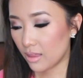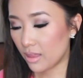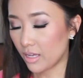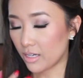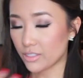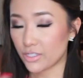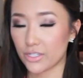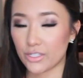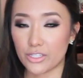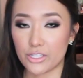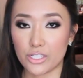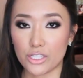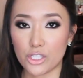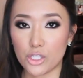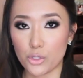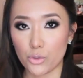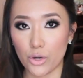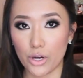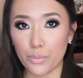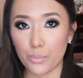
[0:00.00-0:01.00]
they're just
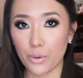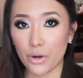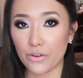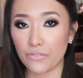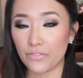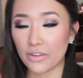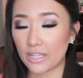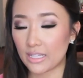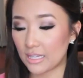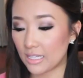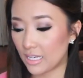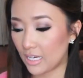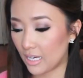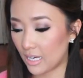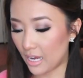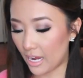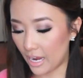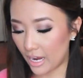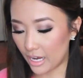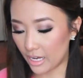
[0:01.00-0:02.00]
destroyed
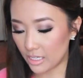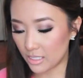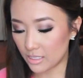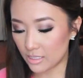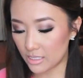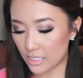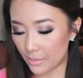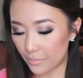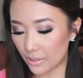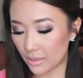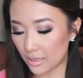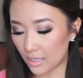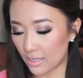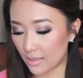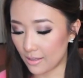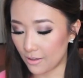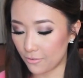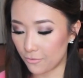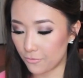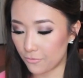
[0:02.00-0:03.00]
perfectly and typically
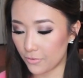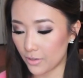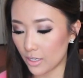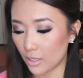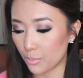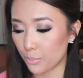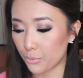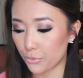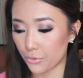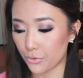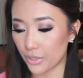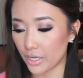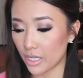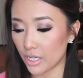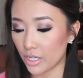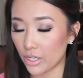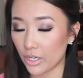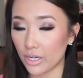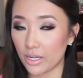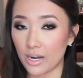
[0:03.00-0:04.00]
they feel
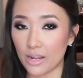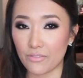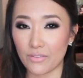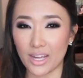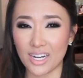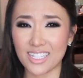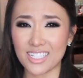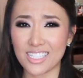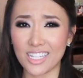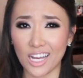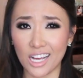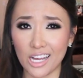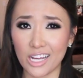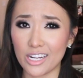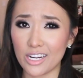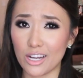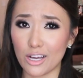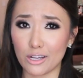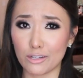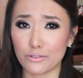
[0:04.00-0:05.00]
pretty good. I've got a
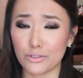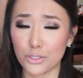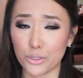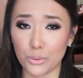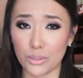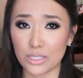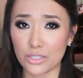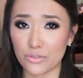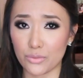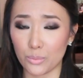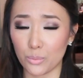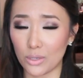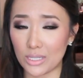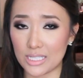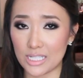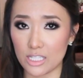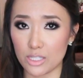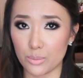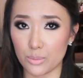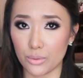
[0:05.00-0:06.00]
ton of shorts from One
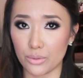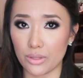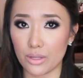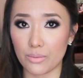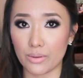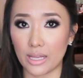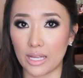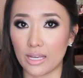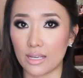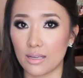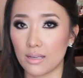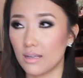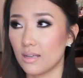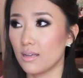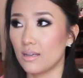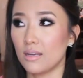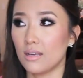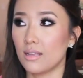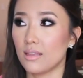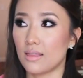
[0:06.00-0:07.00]
Teaspoon. They were like
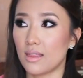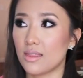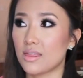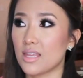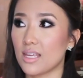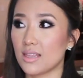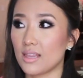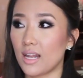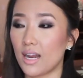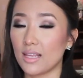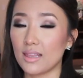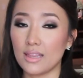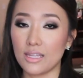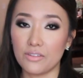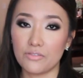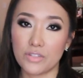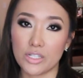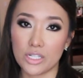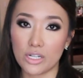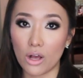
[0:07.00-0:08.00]
the thing that I
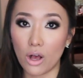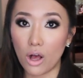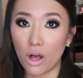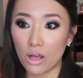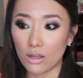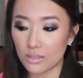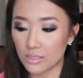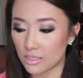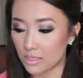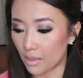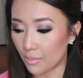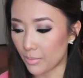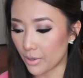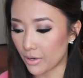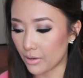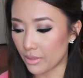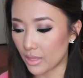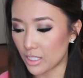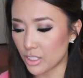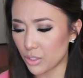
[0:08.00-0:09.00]
lived in all
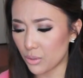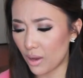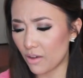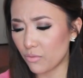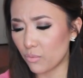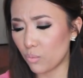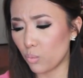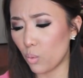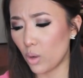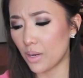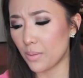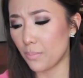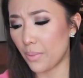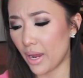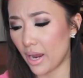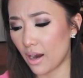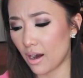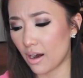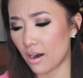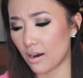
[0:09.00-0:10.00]
summer. They do have one
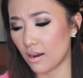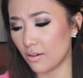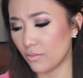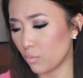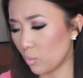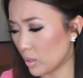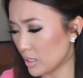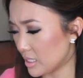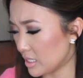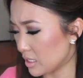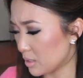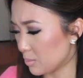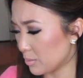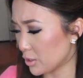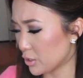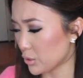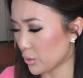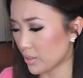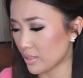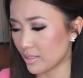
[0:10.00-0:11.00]
pair of One Teaspoon
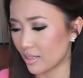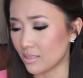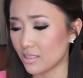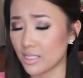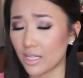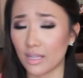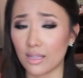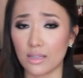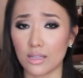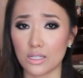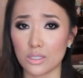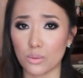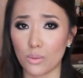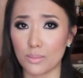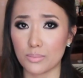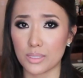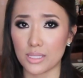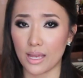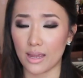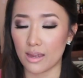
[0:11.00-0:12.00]
shorts on Daily Looks
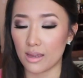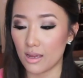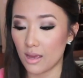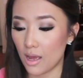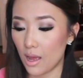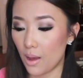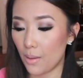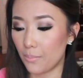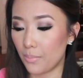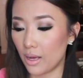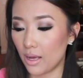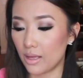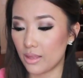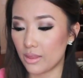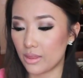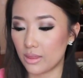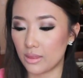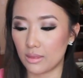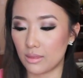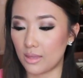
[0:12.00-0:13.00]
website,
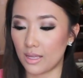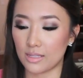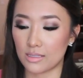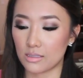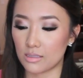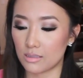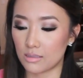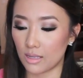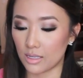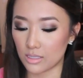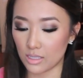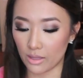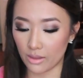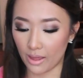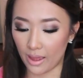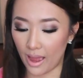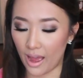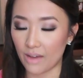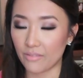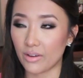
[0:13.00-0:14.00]
but that's that's all
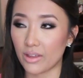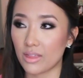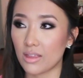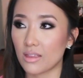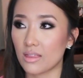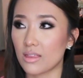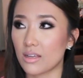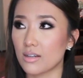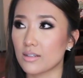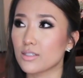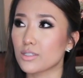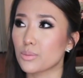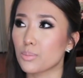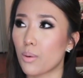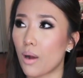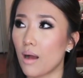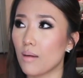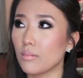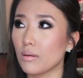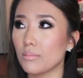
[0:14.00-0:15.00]
they have. I think there's
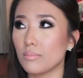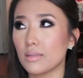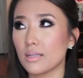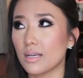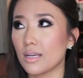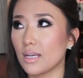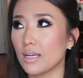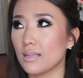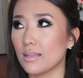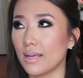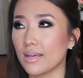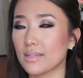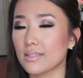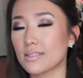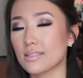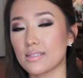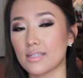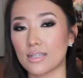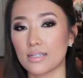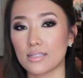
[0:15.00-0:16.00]
probably
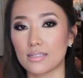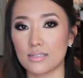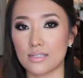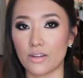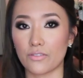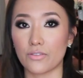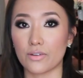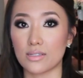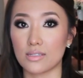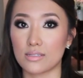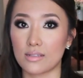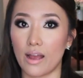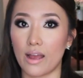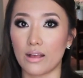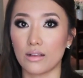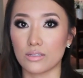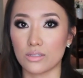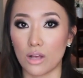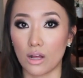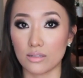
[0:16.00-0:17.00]
like six different
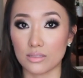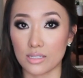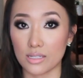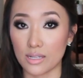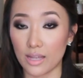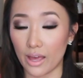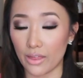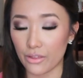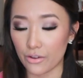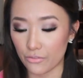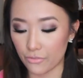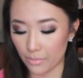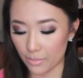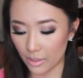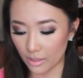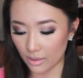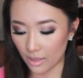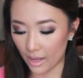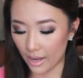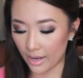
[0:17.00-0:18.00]
styles altogether from
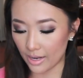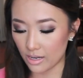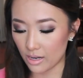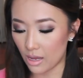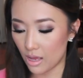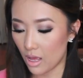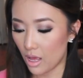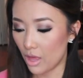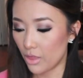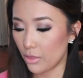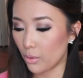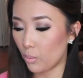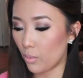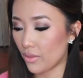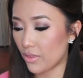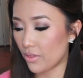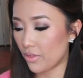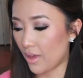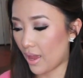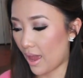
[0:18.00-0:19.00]
the line. The
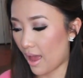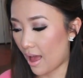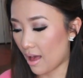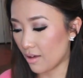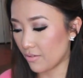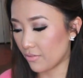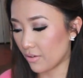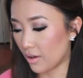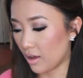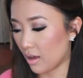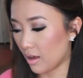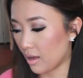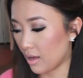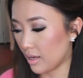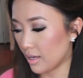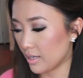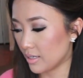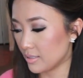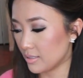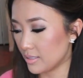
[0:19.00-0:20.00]
one that they have
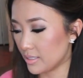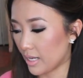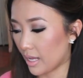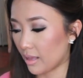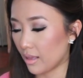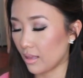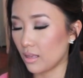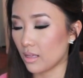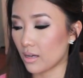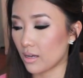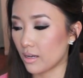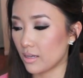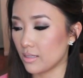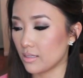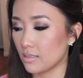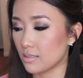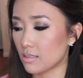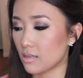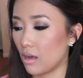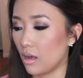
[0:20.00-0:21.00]
on Daily Look
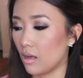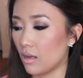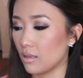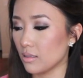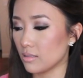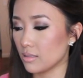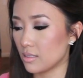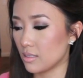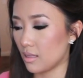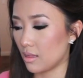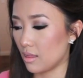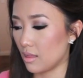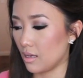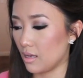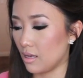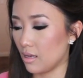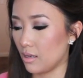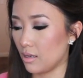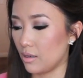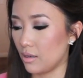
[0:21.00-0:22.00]
is called
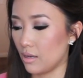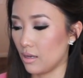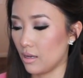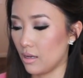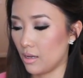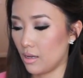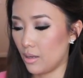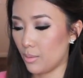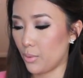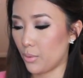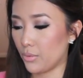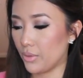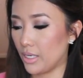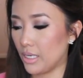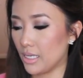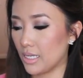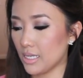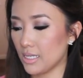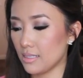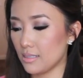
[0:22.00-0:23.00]
the
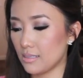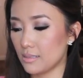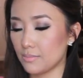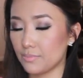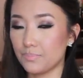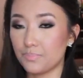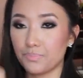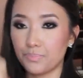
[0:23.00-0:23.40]
Bonitas